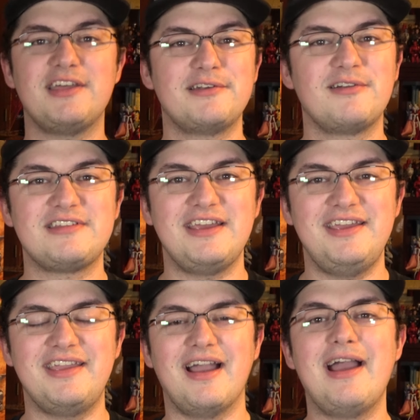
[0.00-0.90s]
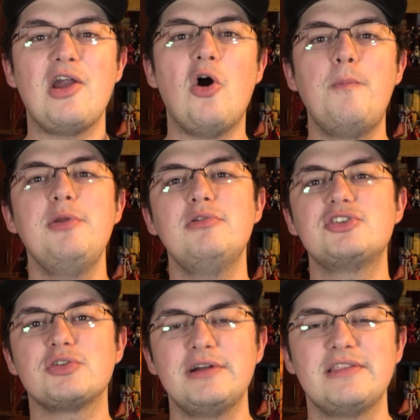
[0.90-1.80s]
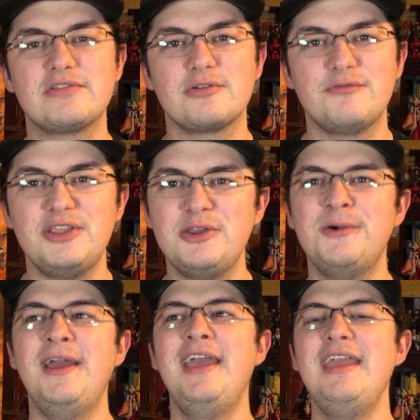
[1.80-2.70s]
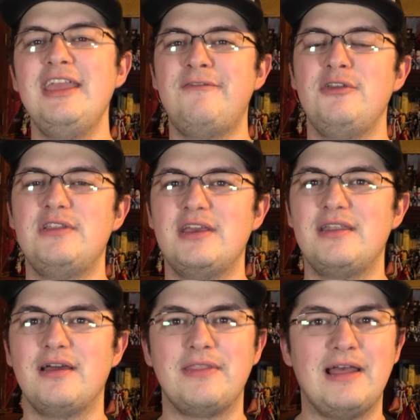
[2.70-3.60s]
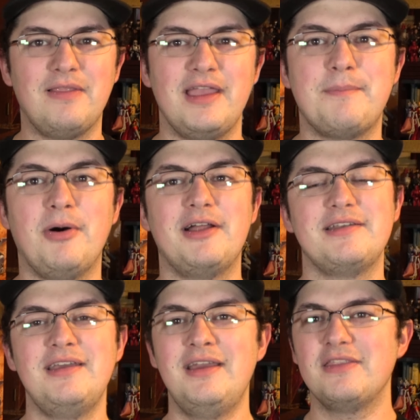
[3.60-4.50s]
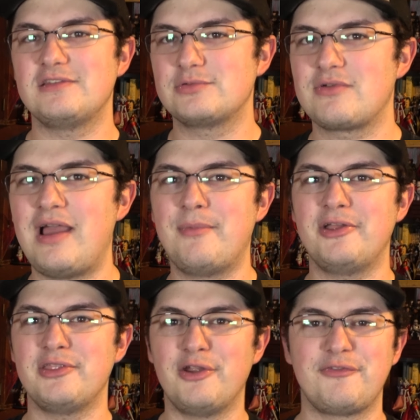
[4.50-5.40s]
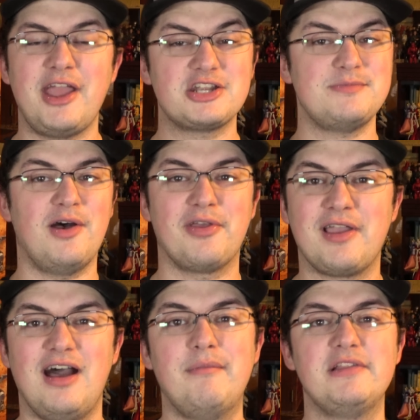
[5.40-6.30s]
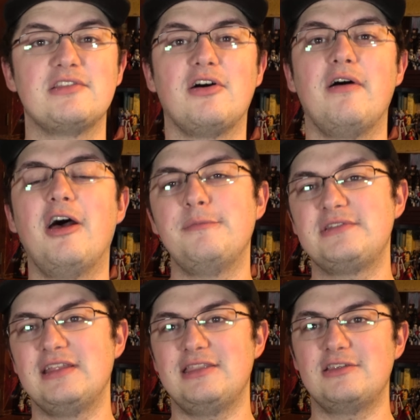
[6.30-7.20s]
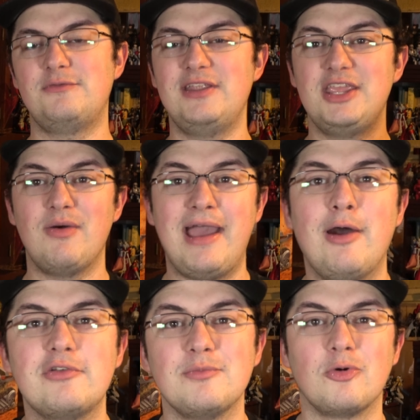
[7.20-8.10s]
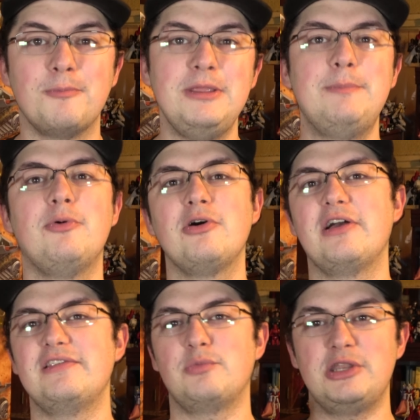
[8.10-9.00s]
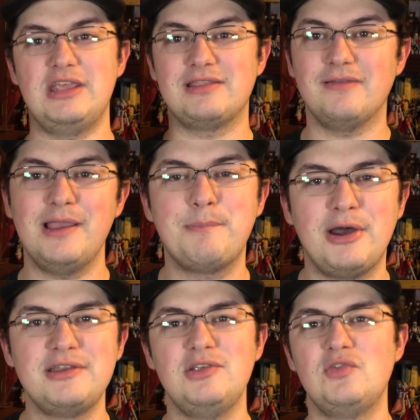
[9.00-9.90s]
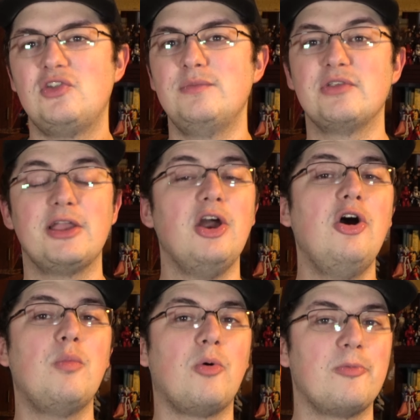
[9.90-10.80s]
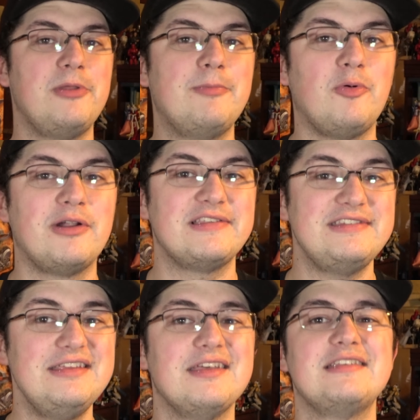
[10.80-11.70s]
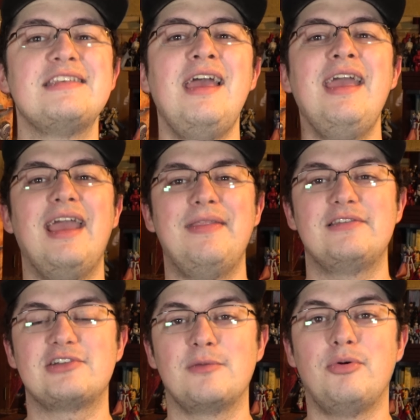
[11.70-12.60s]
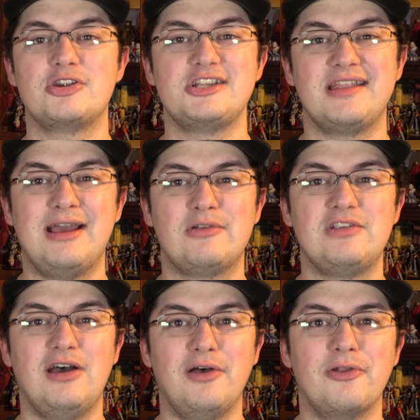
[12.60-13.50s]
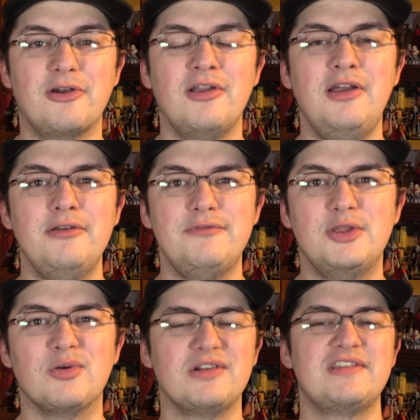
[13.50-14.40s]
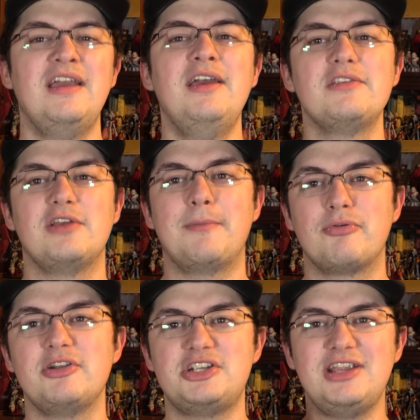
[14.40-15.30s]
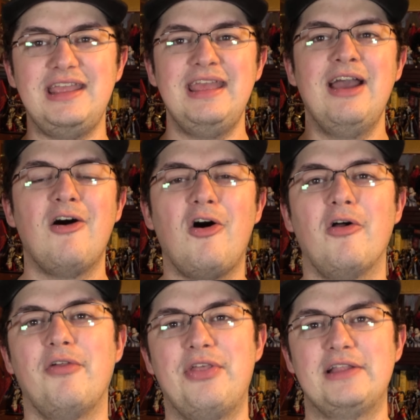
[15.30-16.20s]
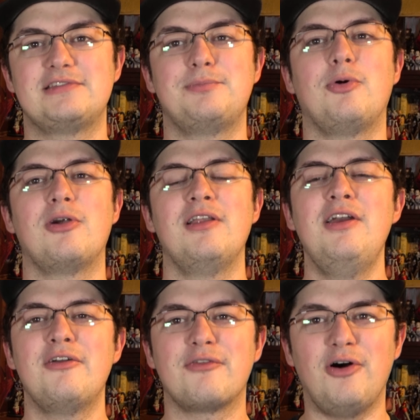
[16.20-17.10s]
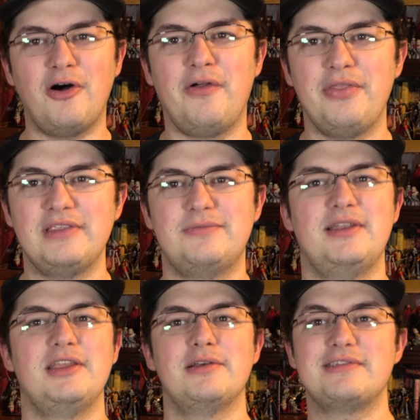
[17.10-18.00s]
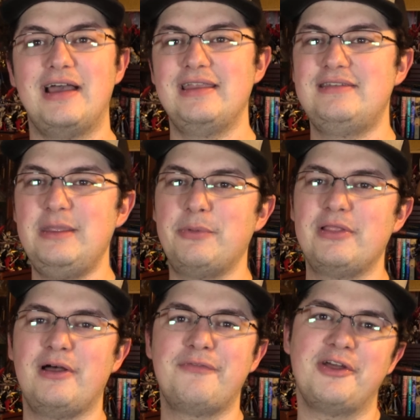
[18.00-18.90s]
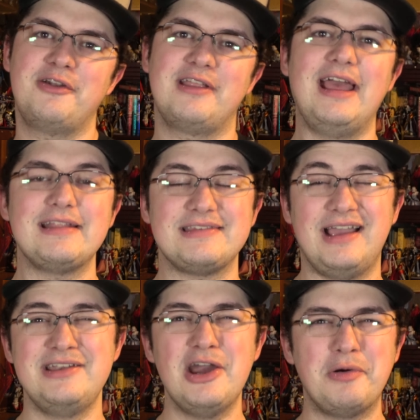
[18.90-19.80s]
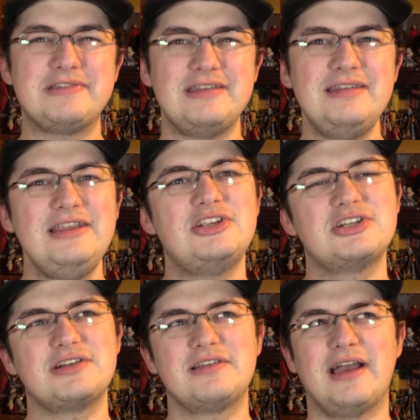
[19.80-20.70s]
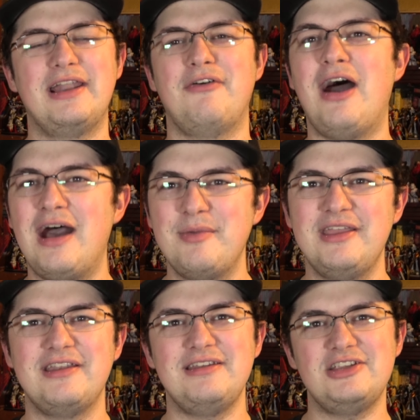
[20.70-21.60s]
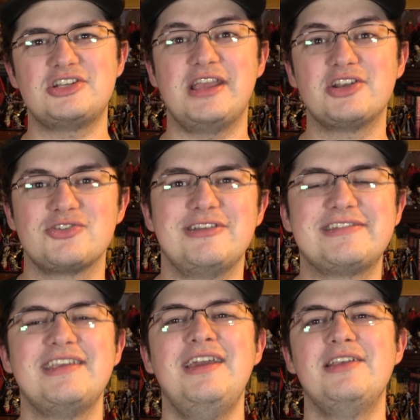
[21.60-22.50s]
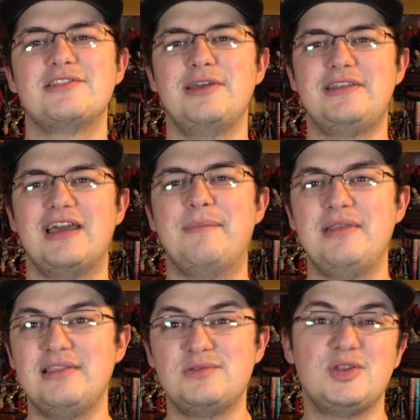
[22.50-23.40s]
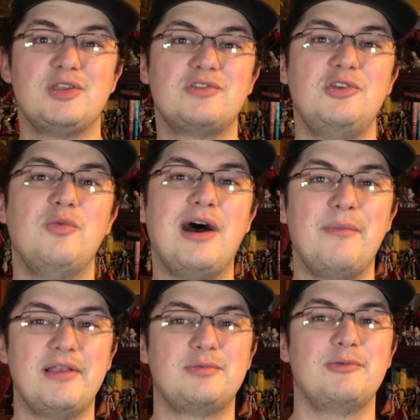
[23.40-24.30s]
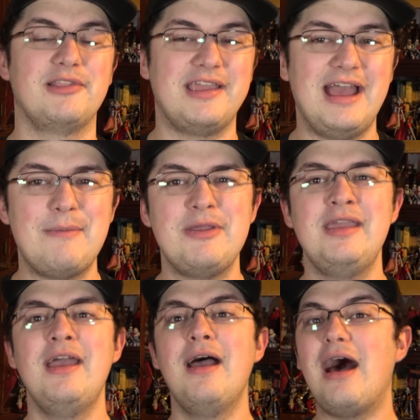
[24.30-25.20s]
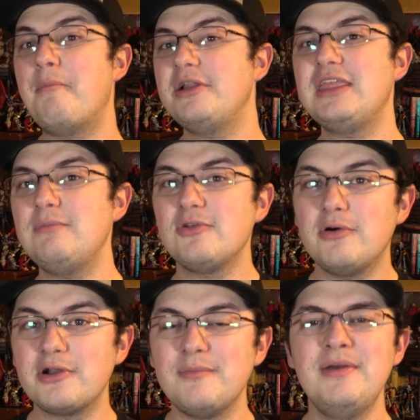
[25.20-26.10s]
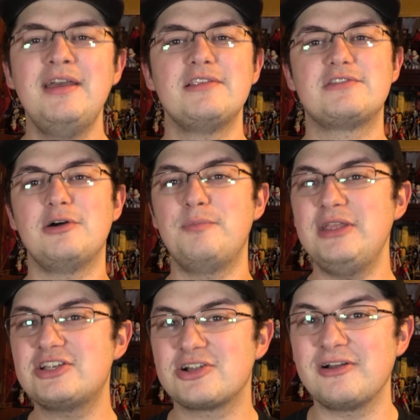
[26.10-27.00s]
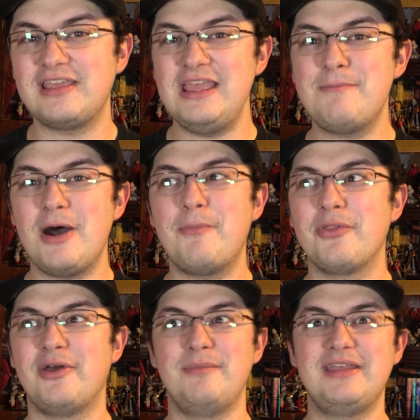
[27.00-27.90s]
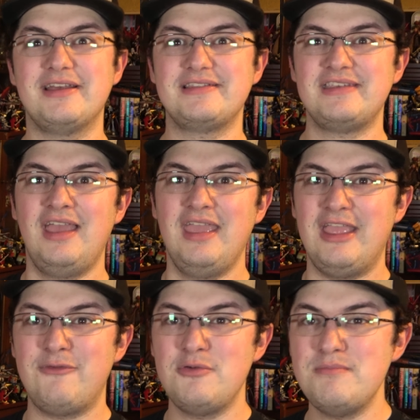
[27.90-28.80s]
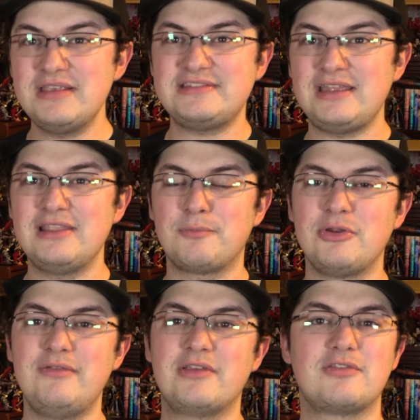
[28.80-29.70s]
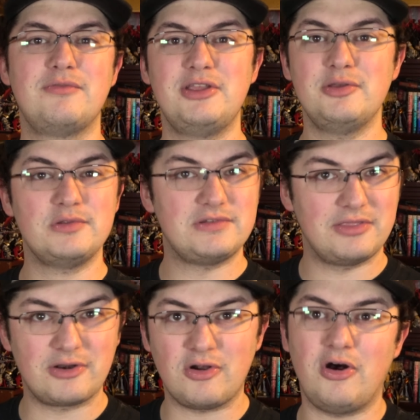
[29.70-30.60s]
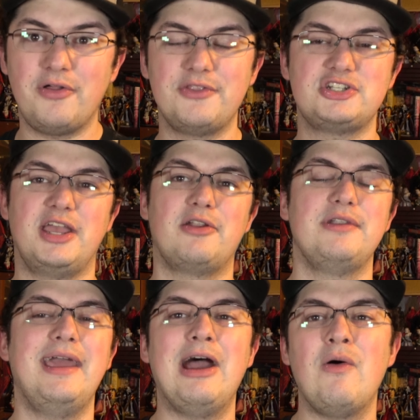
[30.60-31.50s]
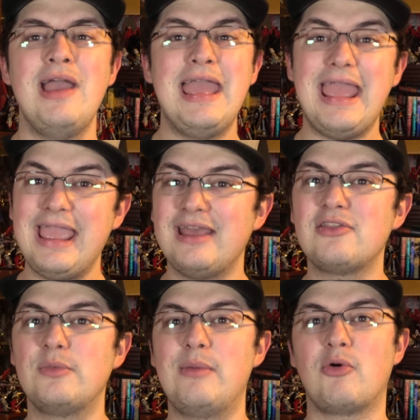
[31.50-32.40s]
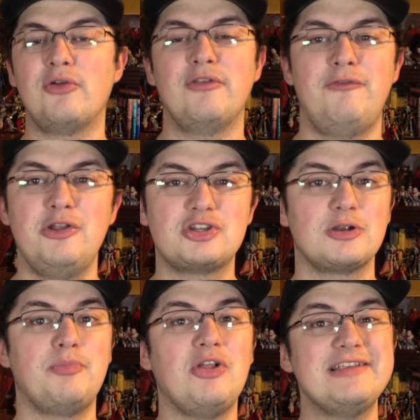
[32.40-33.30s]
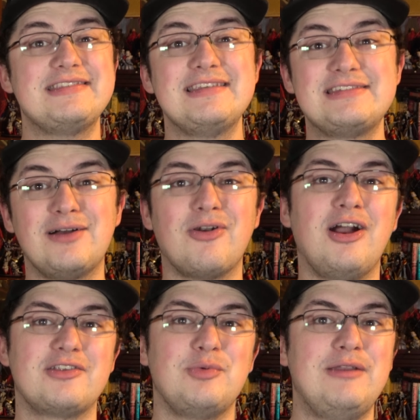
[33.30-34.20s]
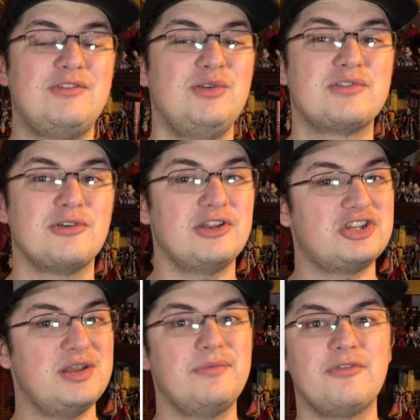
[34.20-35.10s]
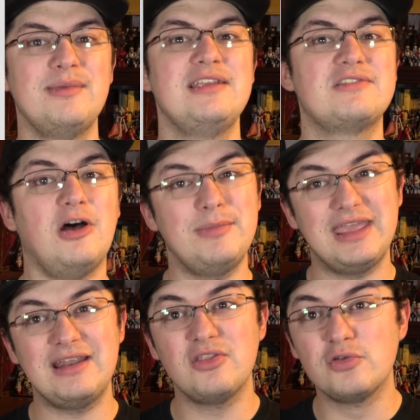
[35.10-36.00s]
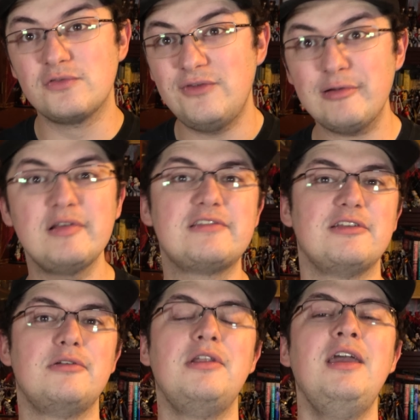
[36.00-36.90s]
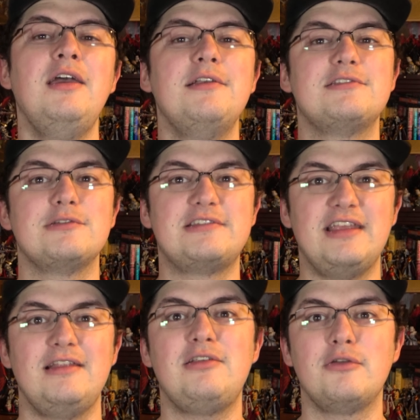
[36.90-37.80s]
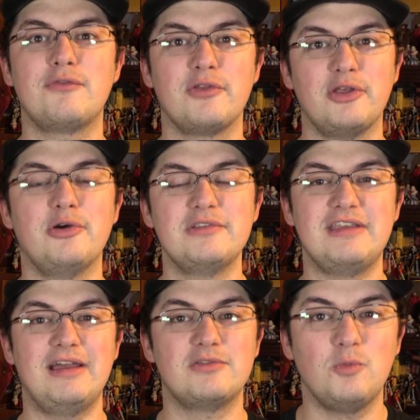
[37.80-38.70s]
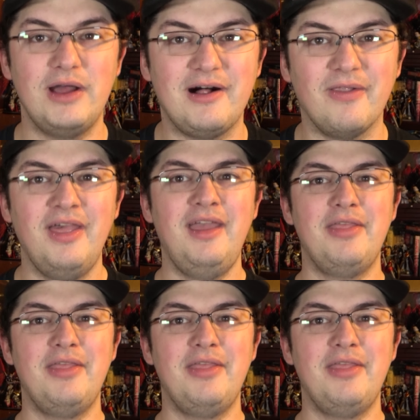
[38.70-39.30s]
Thunder Tank. I hope you enjoyed this review. If you did, that like button, the subscribe button, the notification bell, the comments, it all helps get this video out to more people, because when you hit the like button, YouTube's like, oh, more people want to see this, and they start pushing it out to other viewers. So I appreciate all of that support for all of these videos. I deeply love Thundercats. I know it's a niche kind of hobby and a niche interest, so anytime that these videos do well, it makes me really happy. I'm going to keep doing them, so be sure to keep up with them, because if you missed any of the previous reviews, they're all on the channel now, and there'll be more in the future. Plus, the Silverhawks Wave 2 is already shipped for me, so I'll be getting those very soon, so stay tuned for those as well.